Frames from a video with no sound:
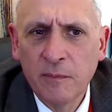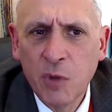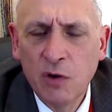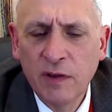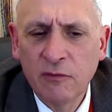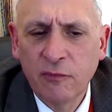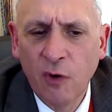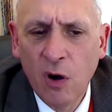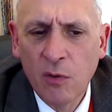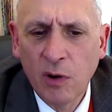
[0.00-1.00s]
moving
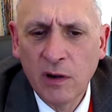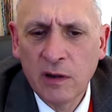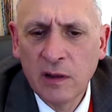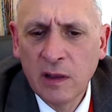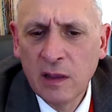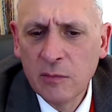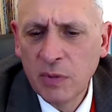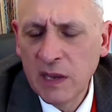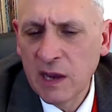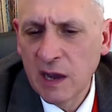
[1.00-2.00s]
forward,
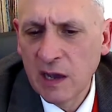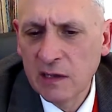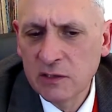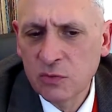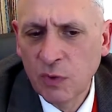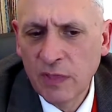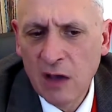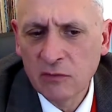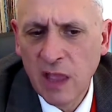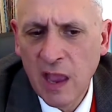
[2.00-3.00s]
because
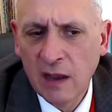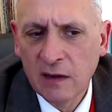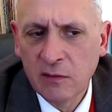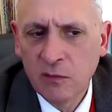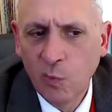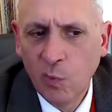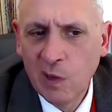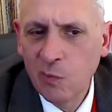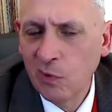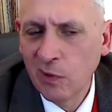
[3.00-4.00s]
without that,
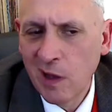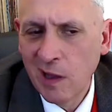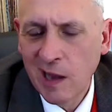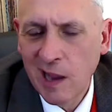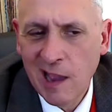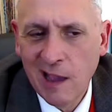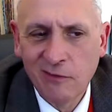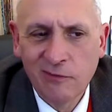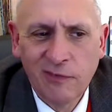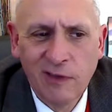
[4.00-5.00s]
we will not
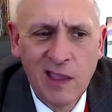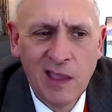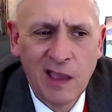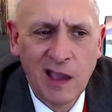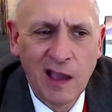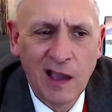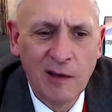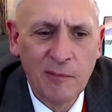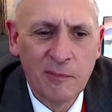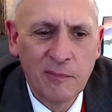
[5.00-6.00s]
have
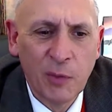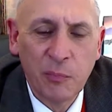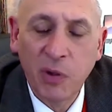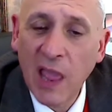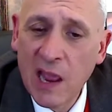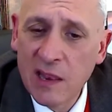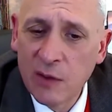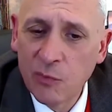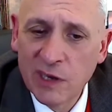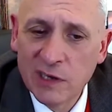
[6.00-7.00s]
the plan
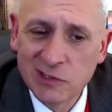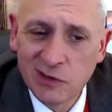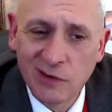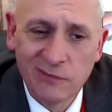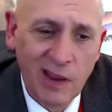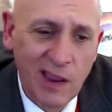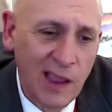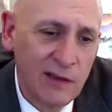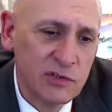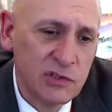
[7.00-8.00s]
that we deserve to
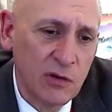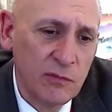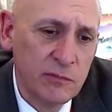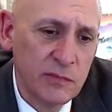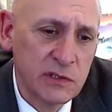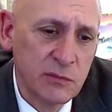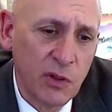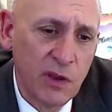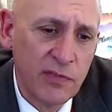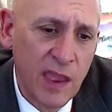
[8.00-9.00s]
have. So, Mr.
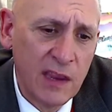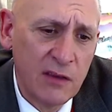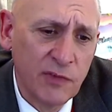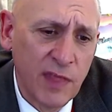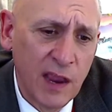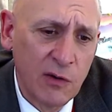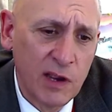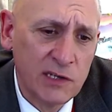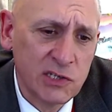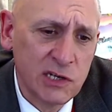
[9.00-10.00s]
Malloy, thank you for that
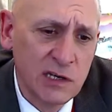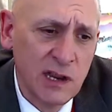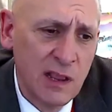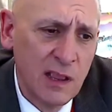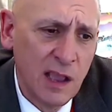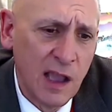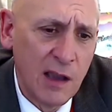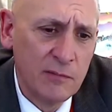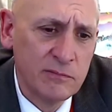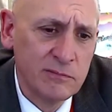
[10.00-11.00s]
question.
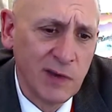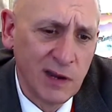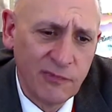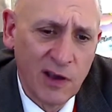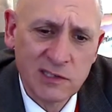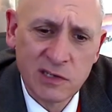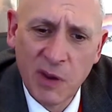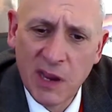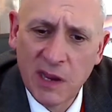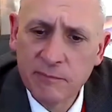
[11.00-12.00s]
But it falls to
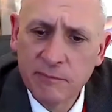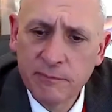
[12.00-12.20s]
me.